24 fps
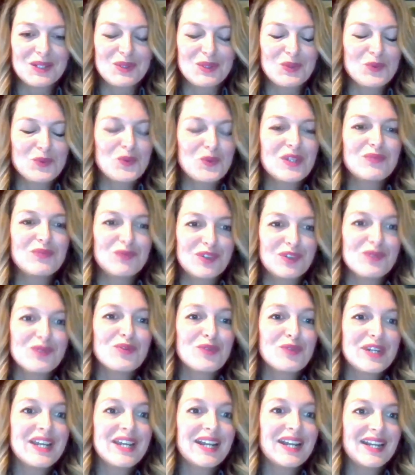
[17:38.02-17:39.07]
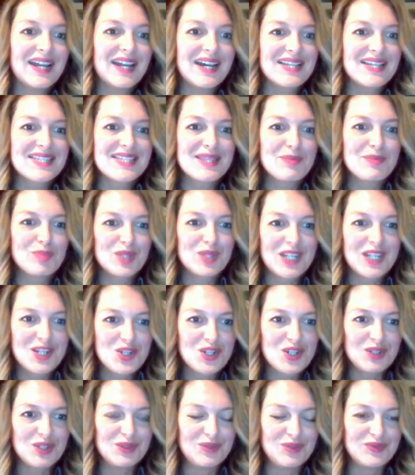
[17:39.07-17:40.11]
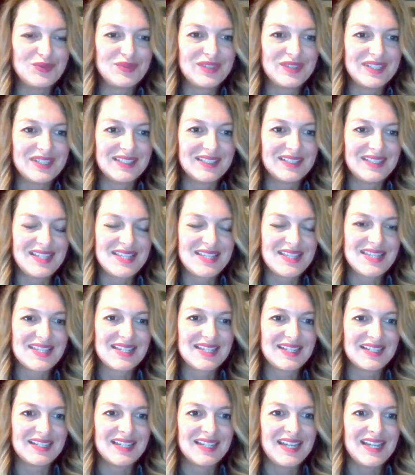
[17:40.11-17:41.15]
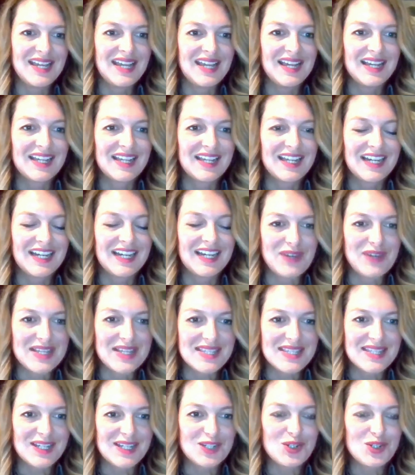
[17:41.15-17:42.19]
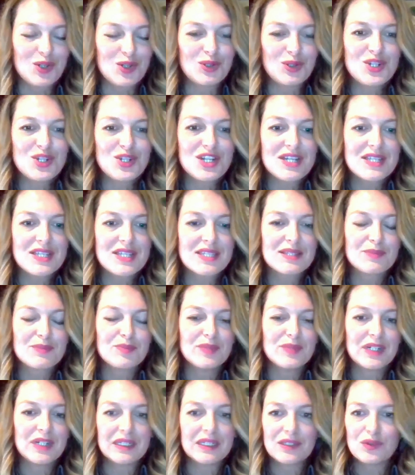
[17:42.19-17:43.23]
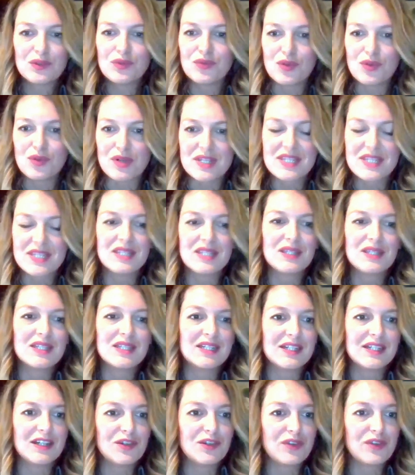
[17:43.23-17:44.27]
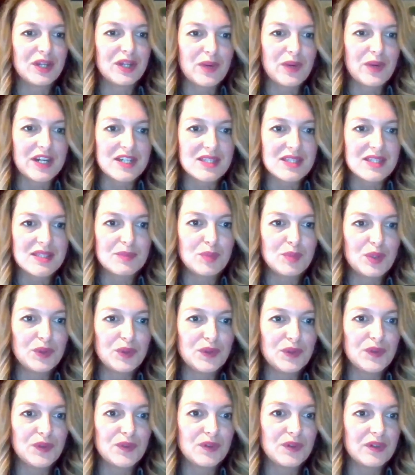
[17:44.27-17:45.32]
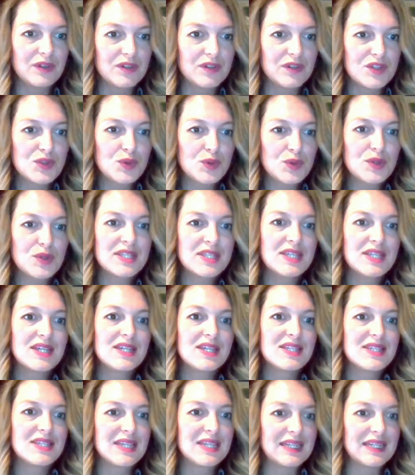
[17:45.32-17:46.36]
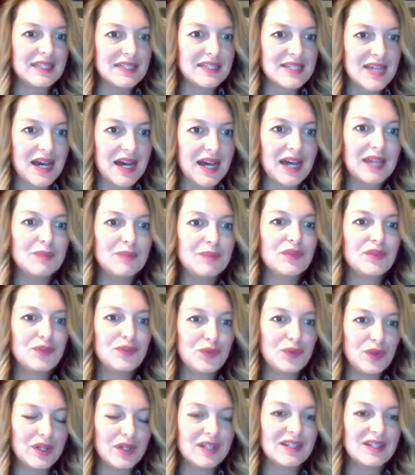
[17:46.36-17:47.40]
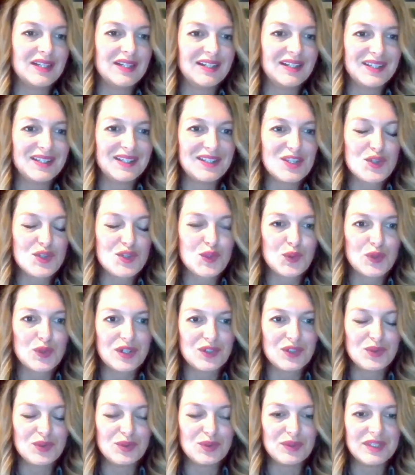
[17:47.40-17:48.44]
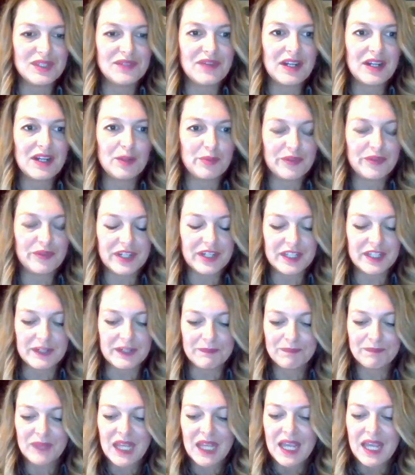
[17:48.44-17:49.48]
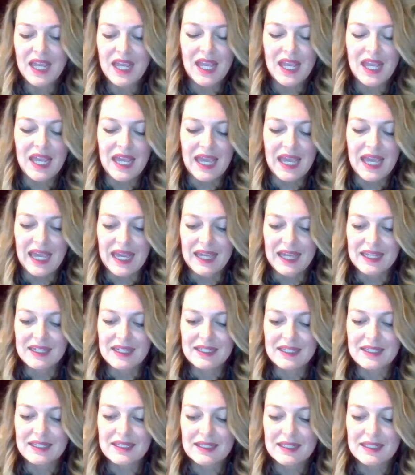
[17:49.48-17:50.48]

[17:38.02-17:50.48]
we realize the potential of these advanced technologies, but of course it requires both resources and time for this story to develop further. And